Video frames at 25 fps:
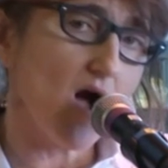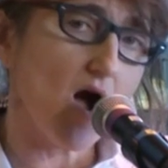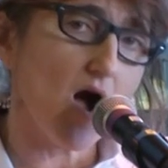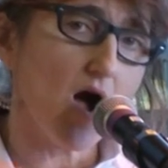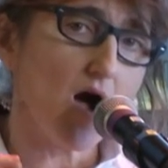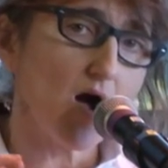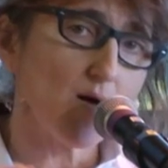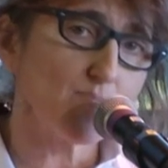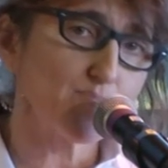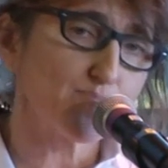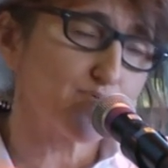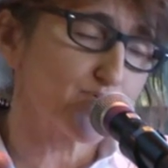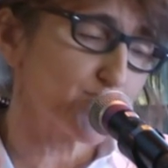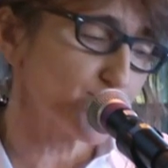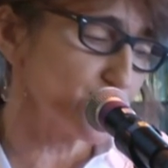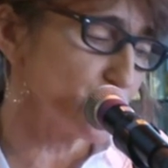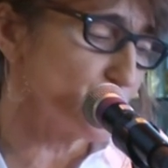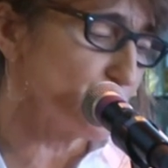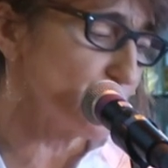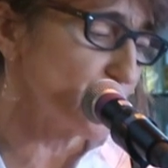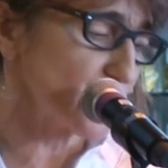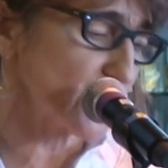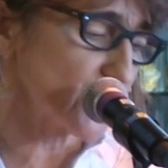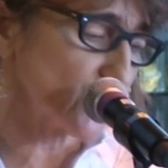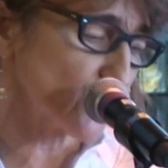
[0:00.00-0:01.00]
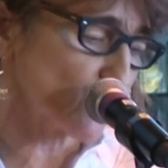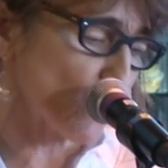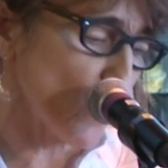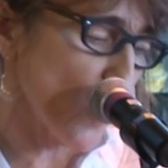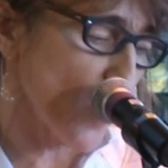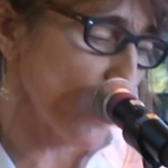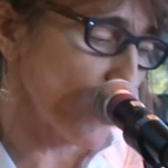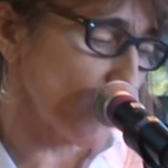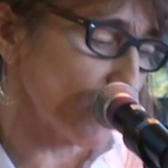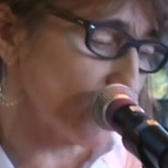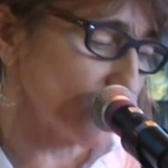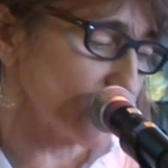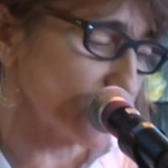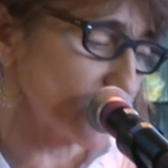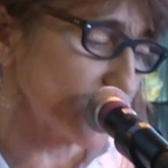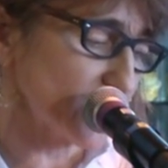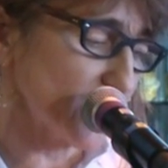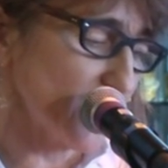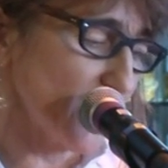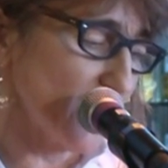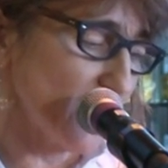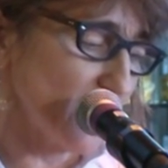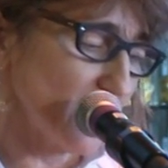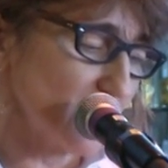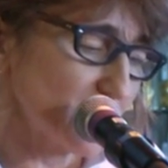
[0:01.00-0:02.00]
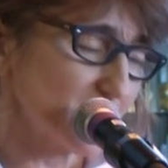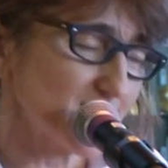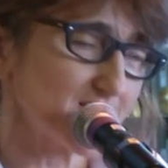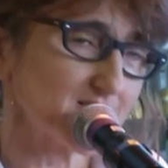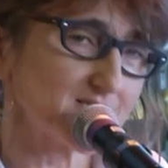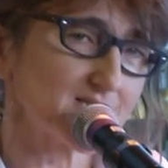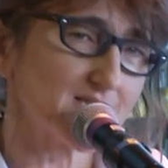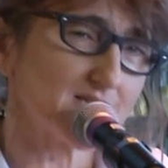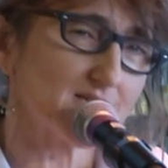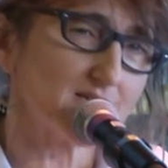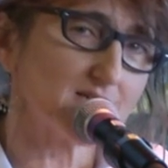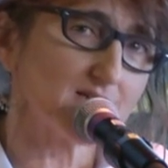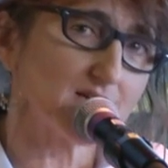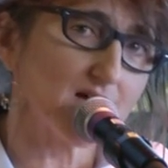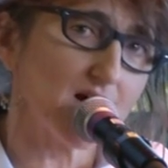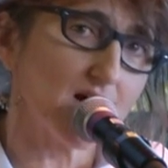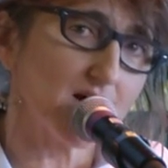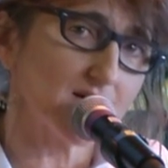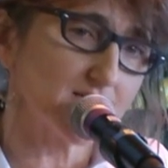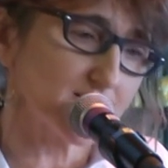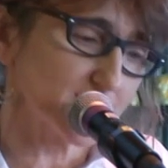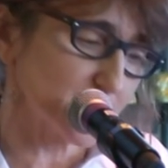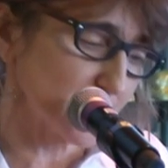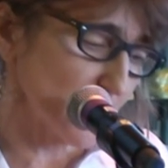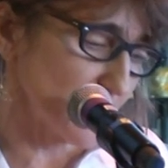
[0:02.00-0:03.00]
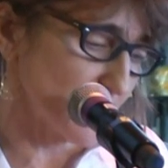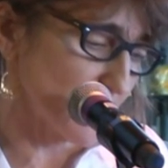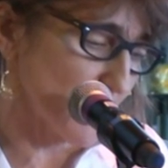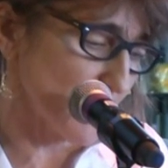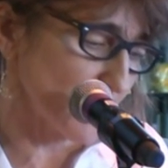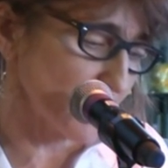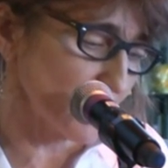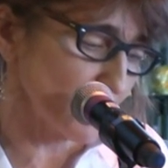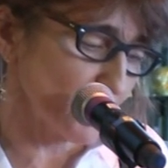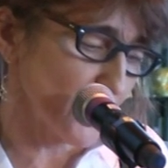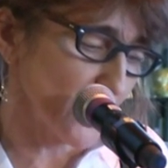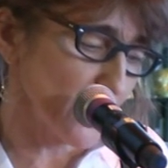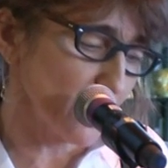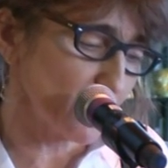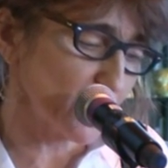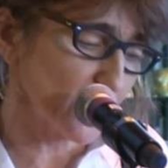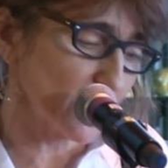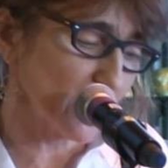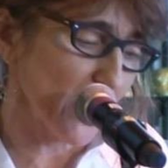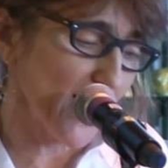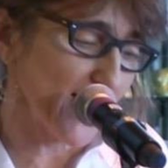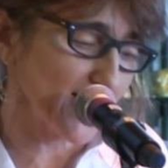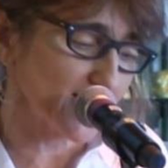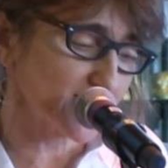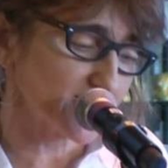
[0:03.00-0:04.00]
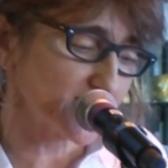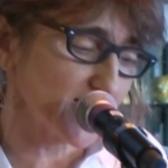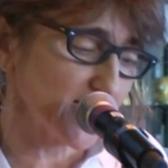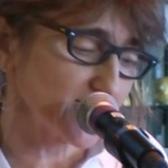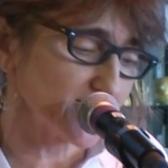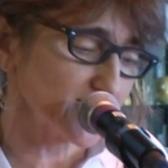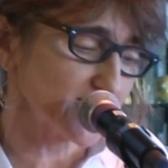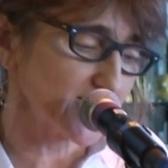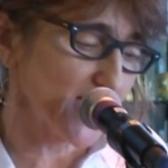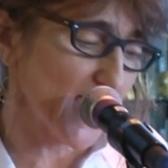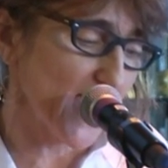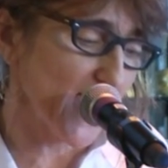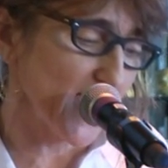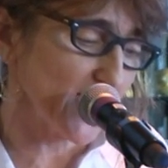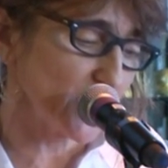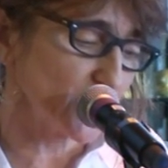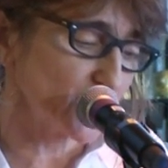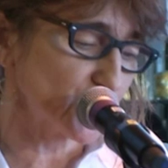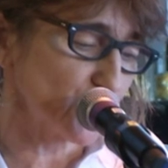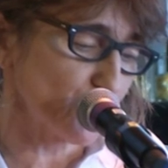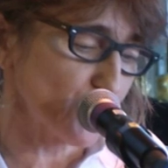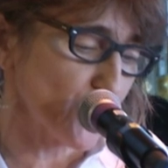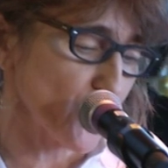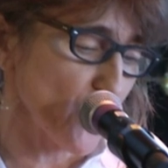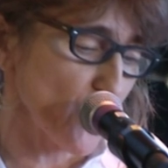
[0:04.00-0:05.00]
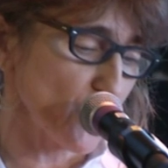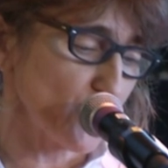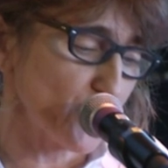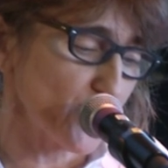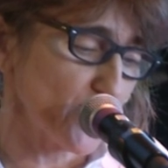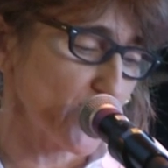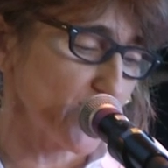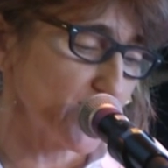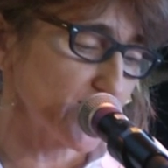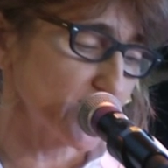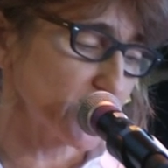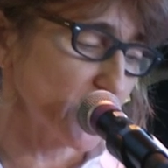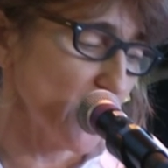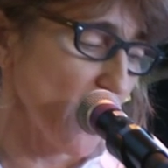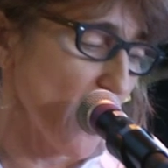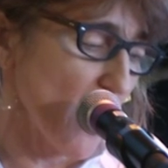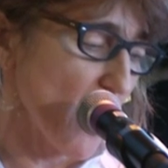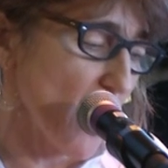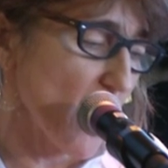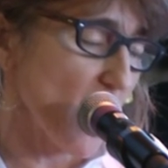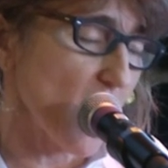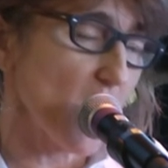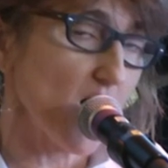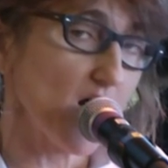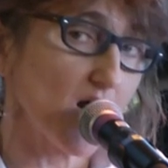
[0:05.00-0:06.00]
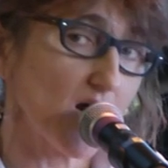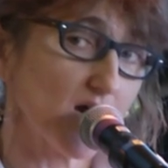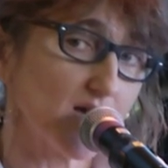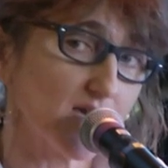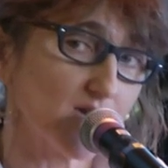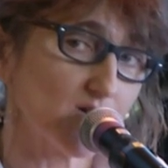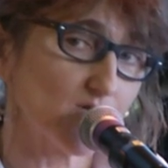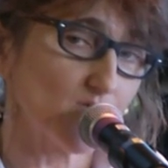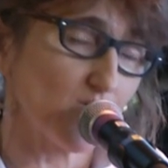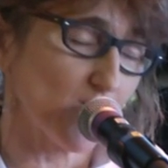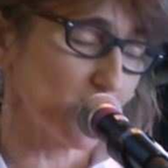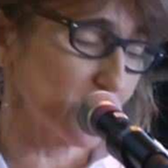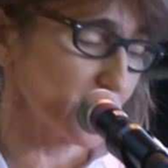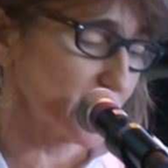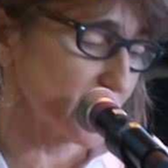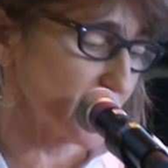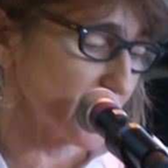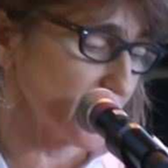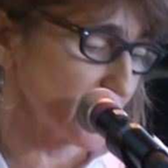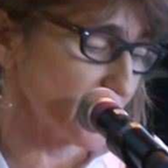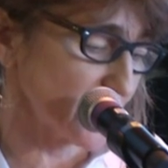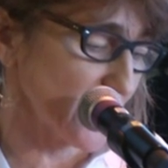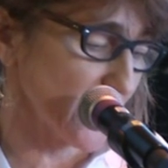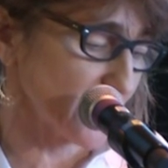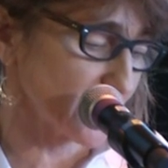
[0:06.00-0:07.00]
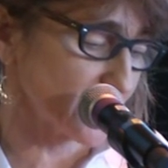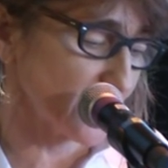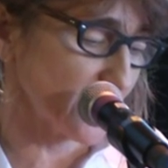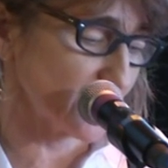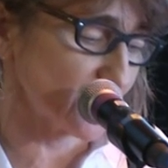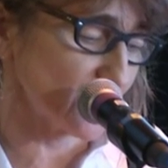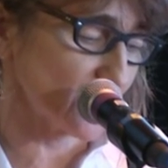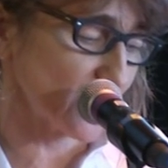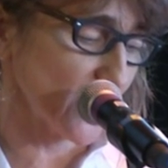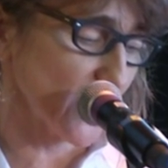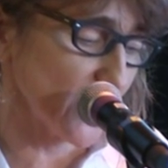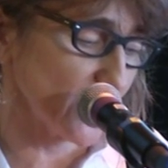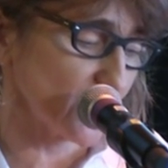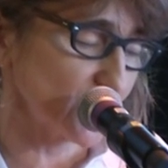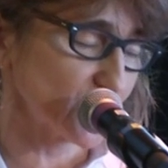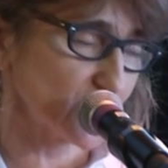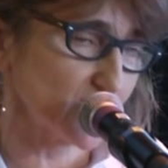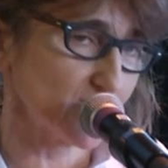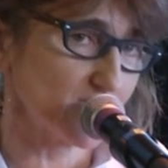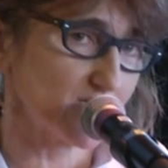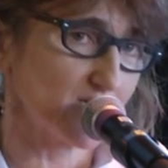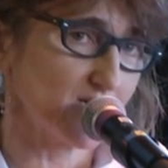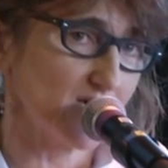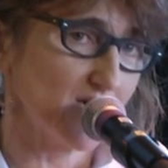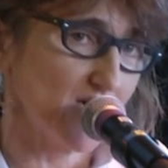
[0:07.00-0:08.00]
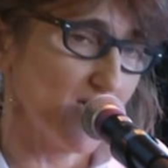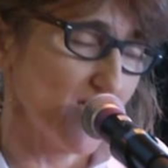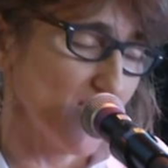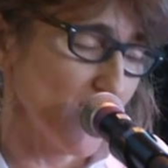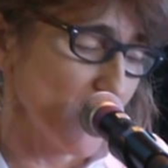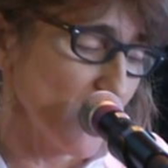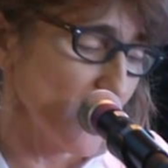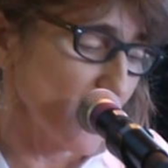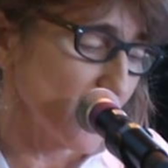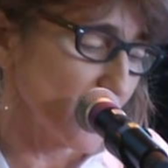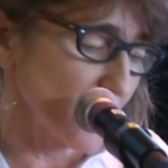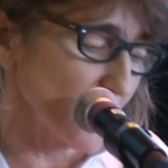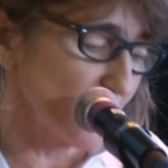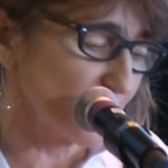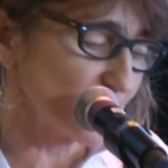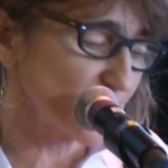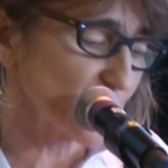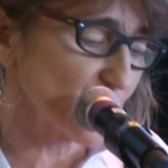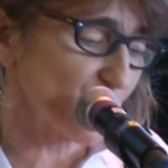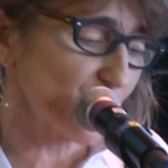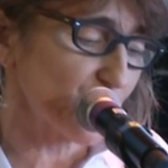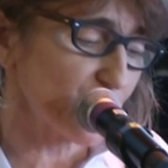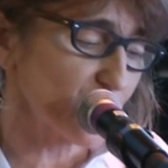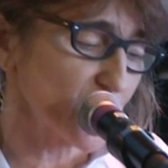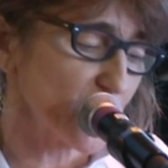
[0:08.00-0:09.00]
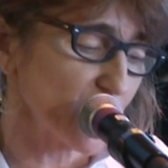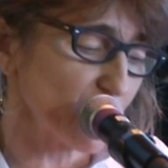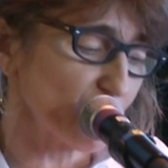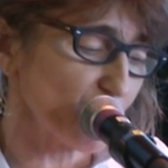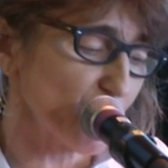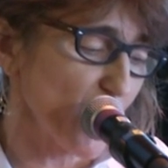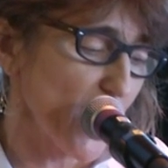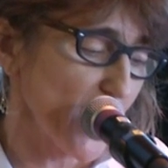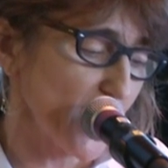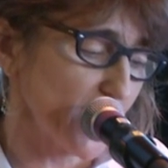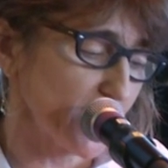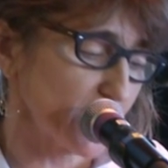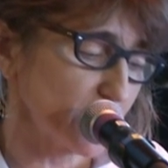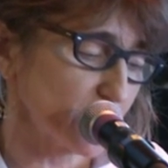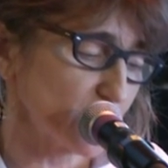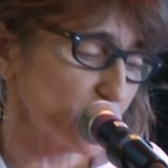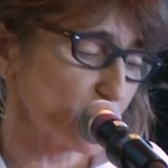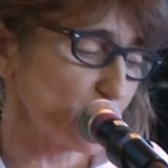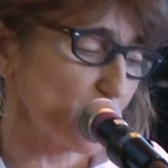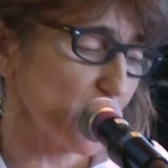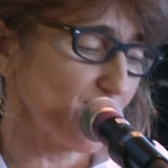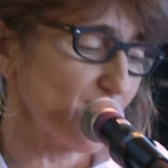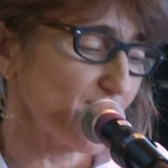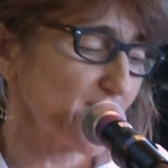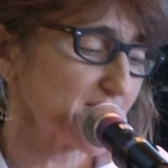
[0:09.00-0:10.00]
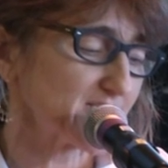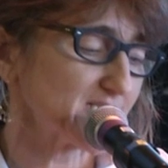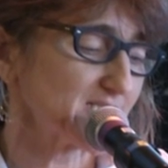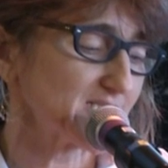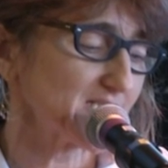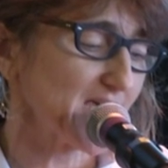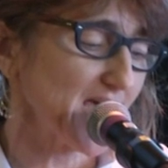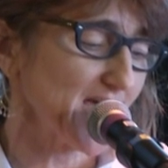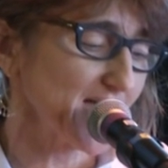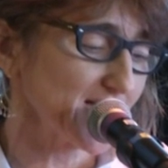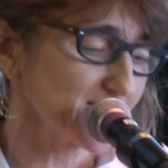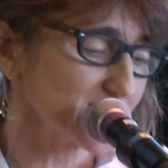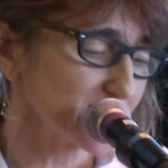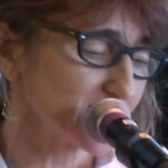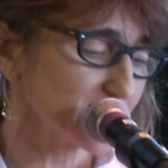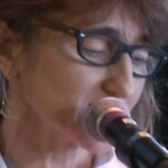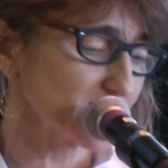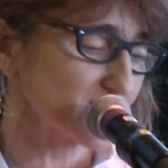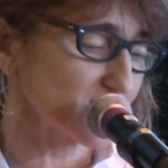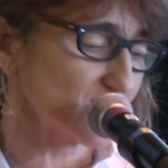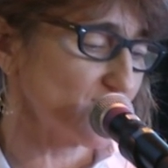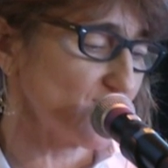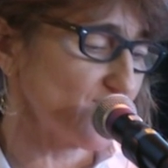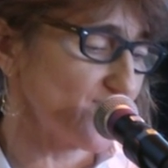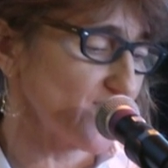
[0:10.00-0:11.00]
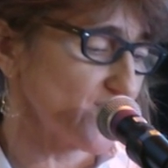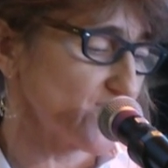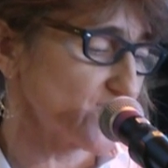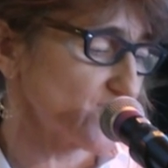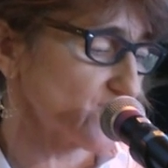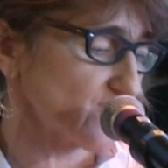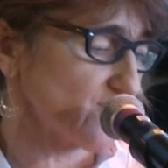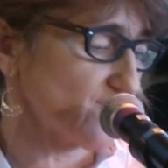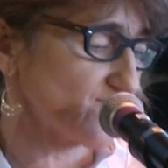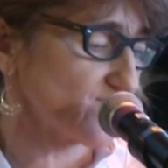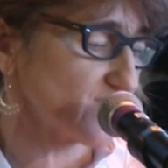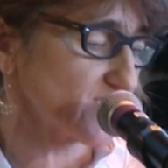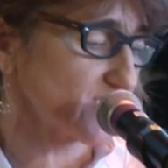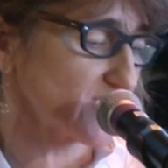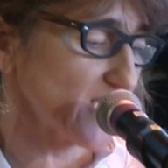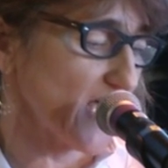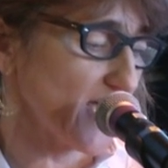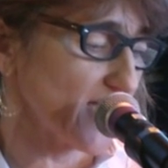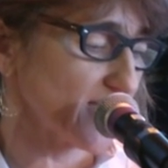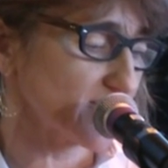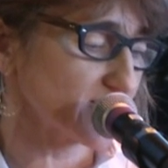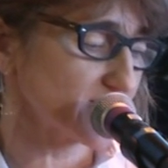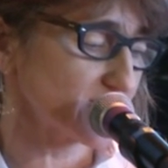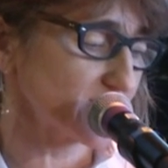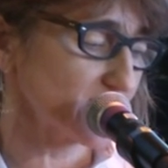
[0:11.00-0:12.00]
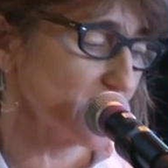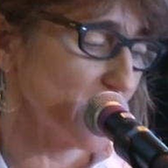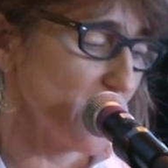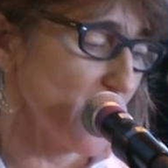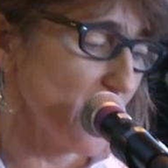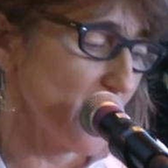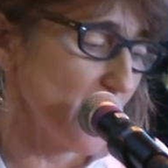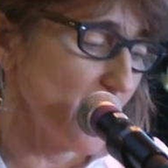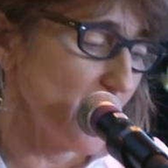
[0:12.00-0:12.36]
Our prudish world that denies young people access to age-appropriate, high-quality sex education gives free rein to a fantastical version of sex